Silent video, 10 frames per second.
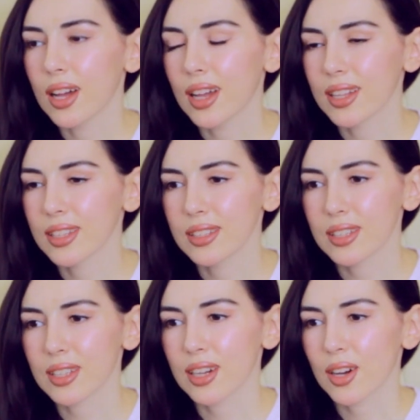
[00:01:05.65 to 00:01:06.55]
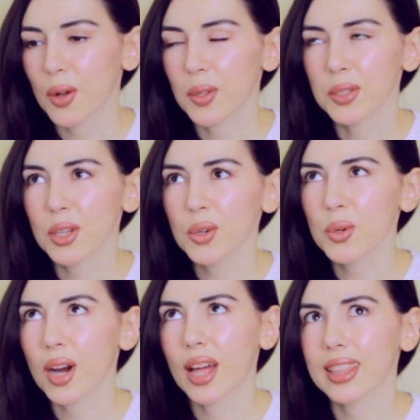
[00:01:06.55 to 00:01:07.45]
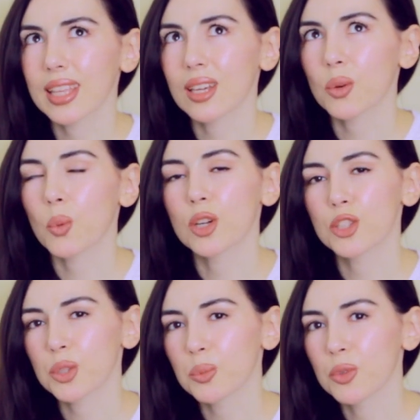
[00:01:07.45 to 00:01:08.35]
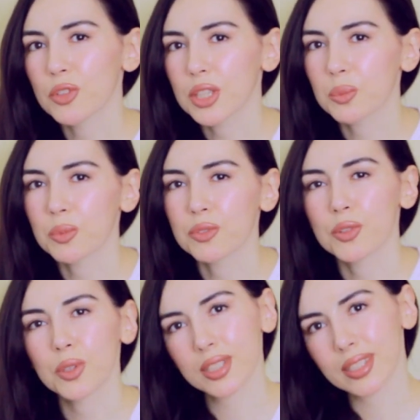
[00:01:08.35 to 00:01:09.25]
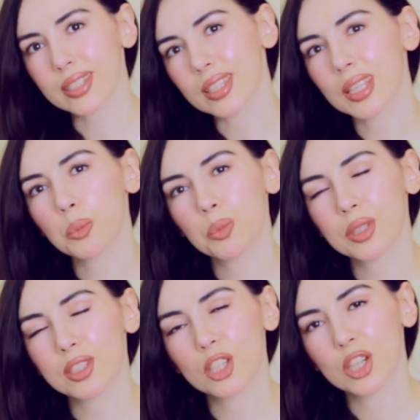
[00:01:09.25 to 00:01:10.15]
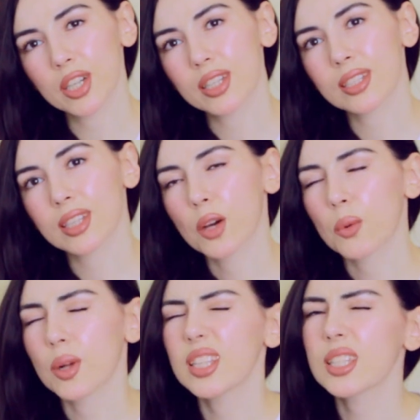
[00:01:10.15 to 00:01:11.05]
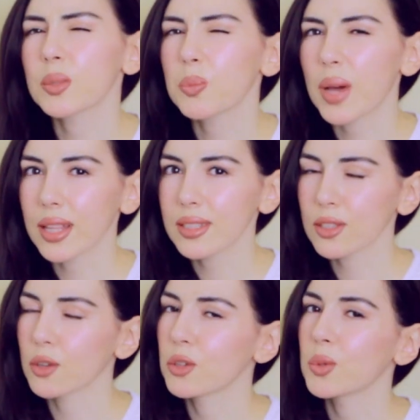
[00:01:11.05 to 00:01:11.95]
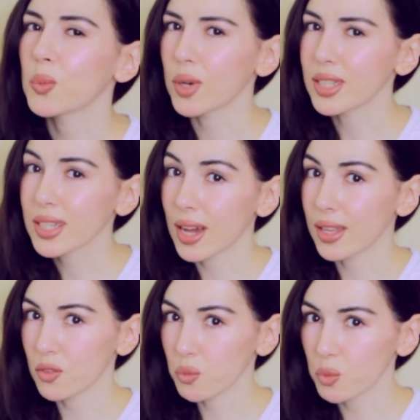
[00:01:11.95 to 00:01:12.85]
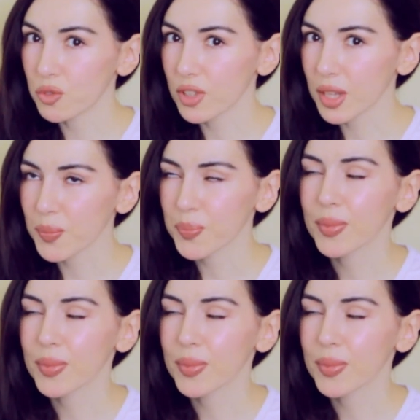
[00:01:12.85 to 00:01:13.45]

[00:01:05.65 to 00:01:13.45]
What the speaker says: And also, I think watching movies before sleep is good. Well, it depends on what kind of movie.